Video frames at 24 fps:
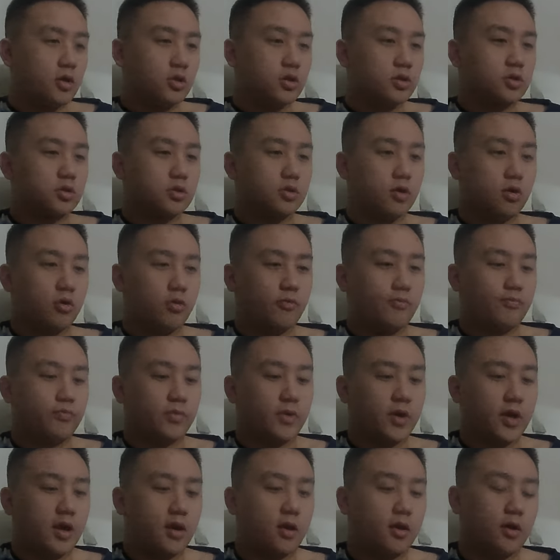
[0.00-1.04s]
So
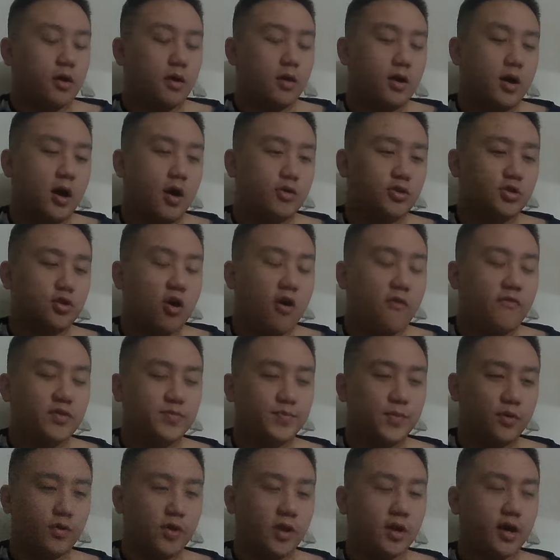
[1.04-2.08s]
I was in an office
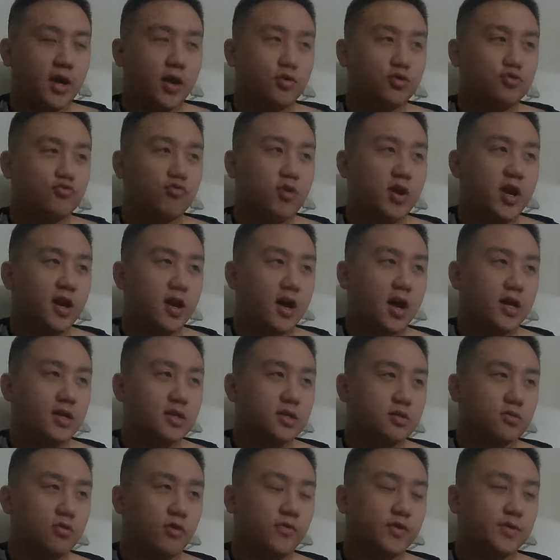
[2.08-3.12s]
building, it was really
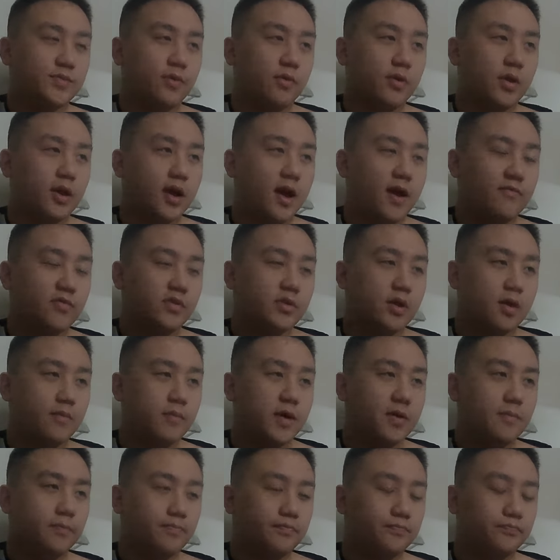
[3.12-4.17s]
nice office building, I have to
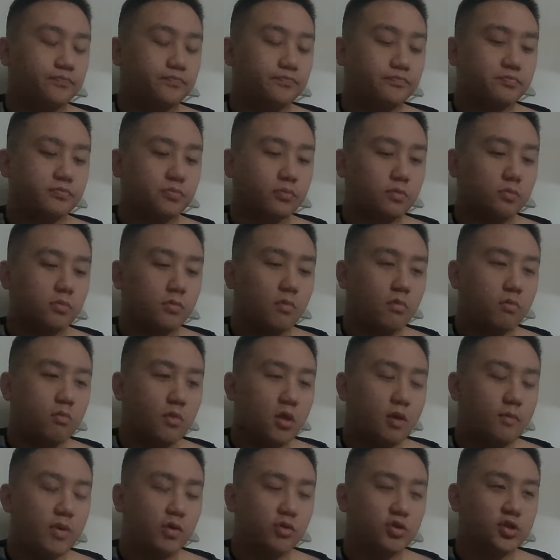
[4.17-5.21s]
admit.
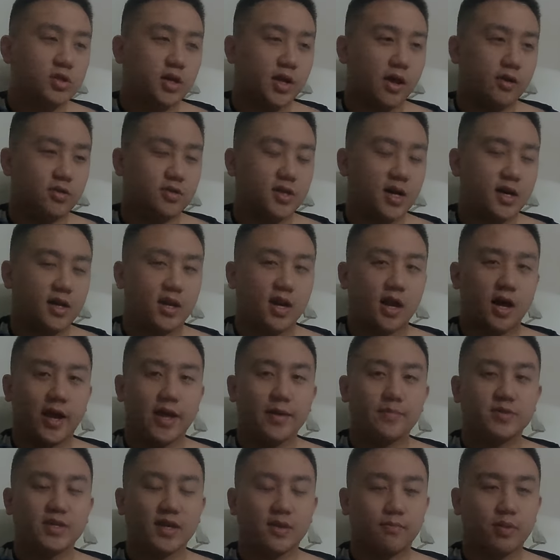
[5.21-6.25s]
But it was sunny outside and I
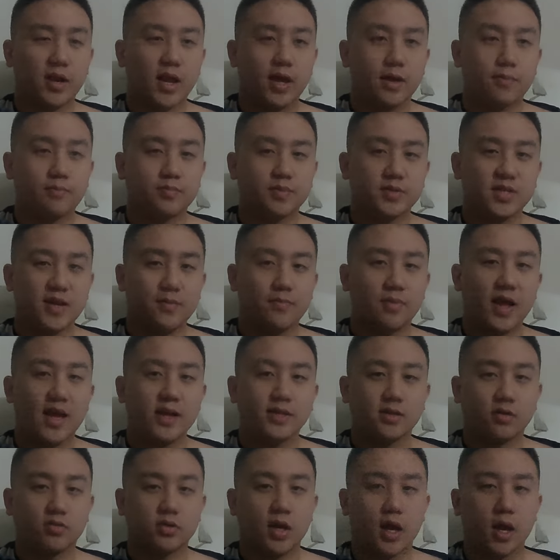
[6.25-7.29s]
kept seeing planes
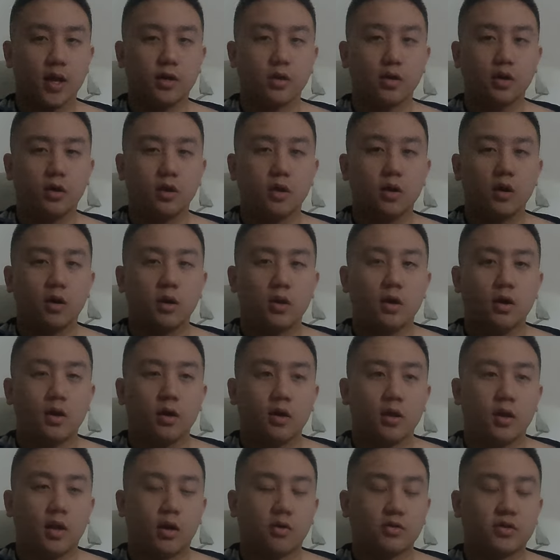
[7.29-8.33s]
outside.
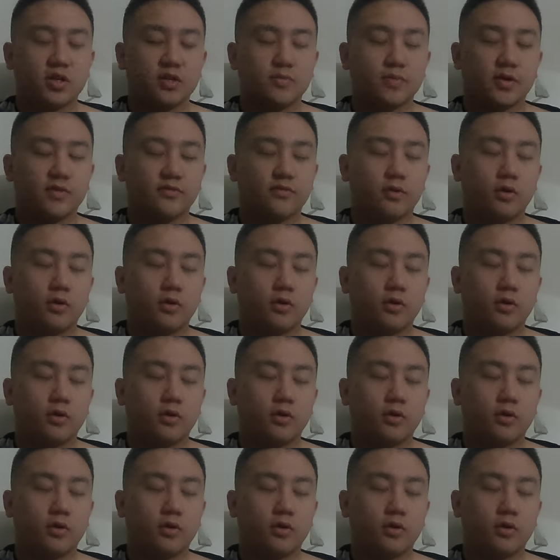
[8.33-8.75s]
I was thinking,